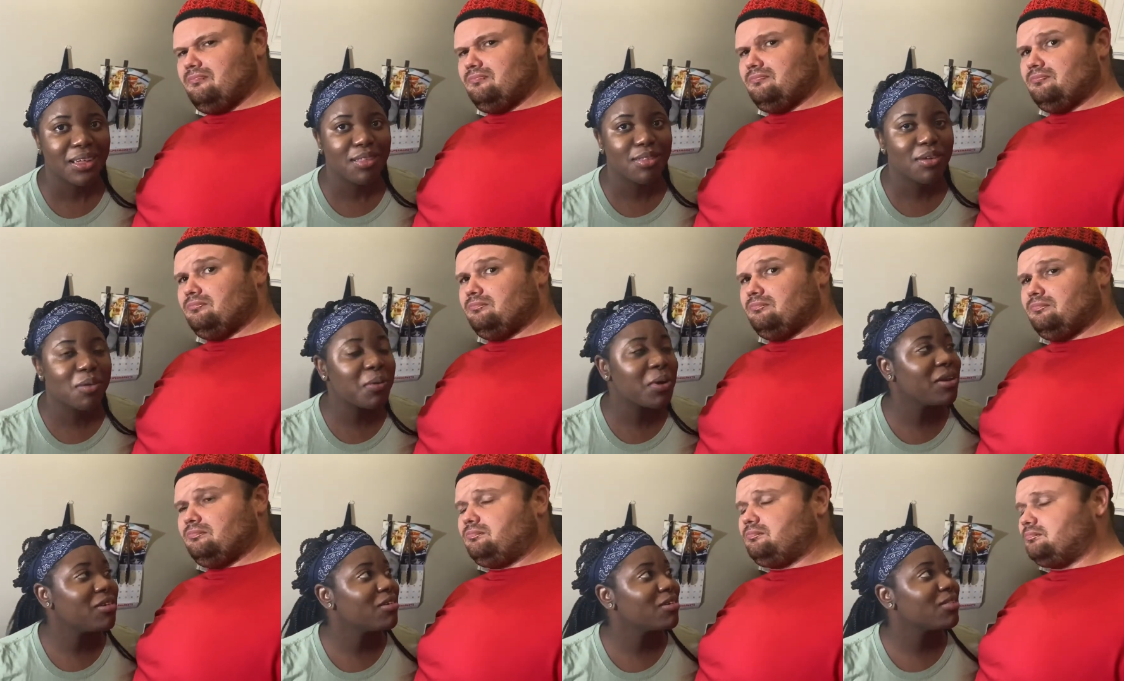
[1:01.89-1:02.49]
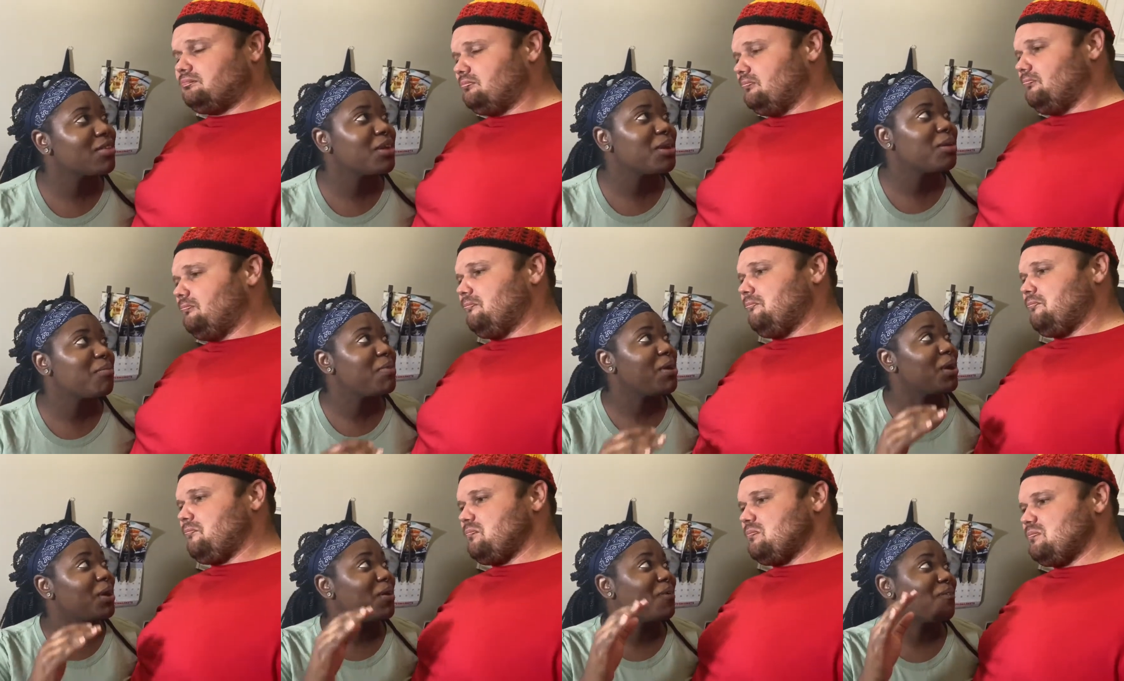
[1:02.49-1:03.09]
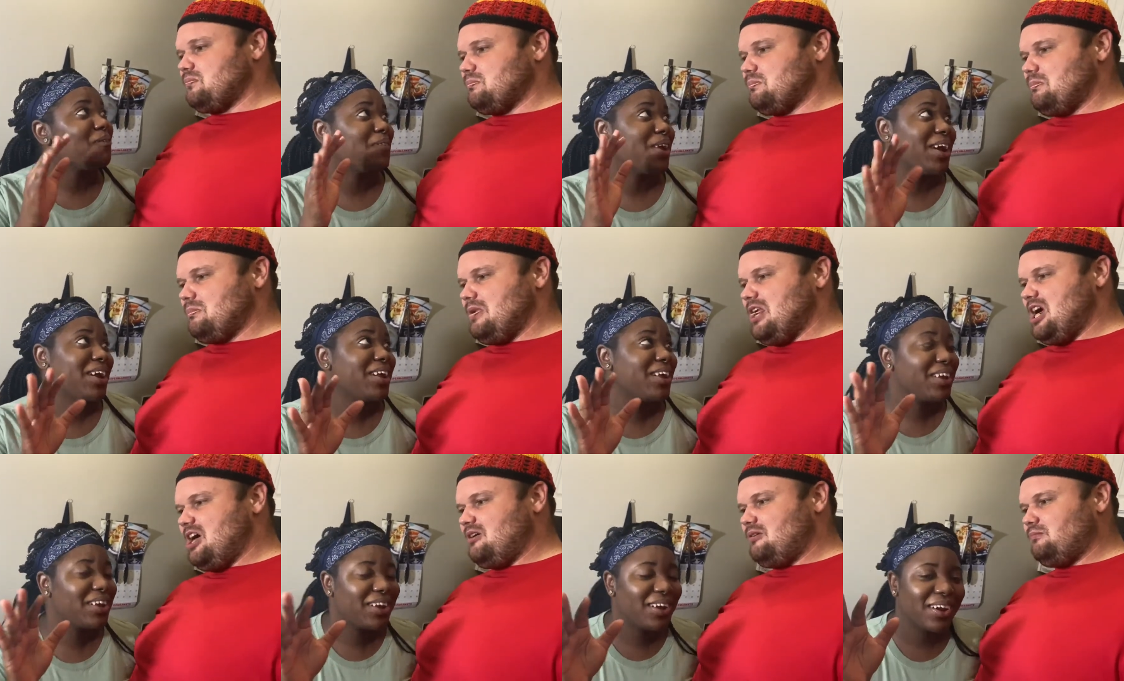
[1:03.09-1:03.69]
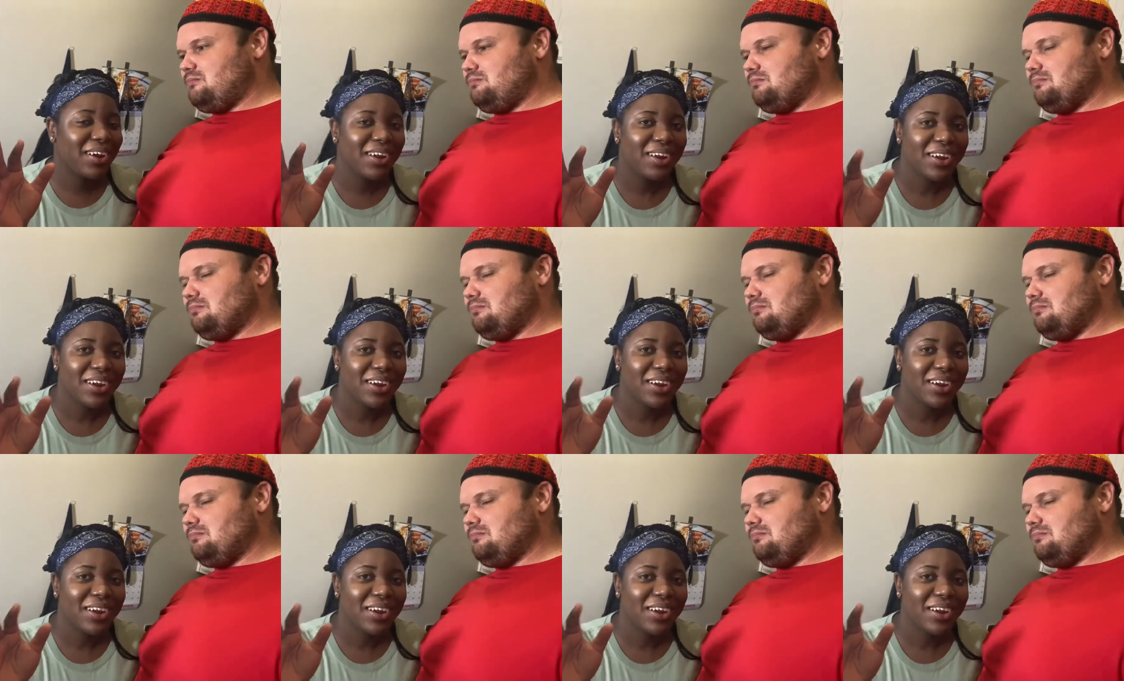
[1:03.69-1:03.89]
Speaker 1: So we're just gonna be on a regular,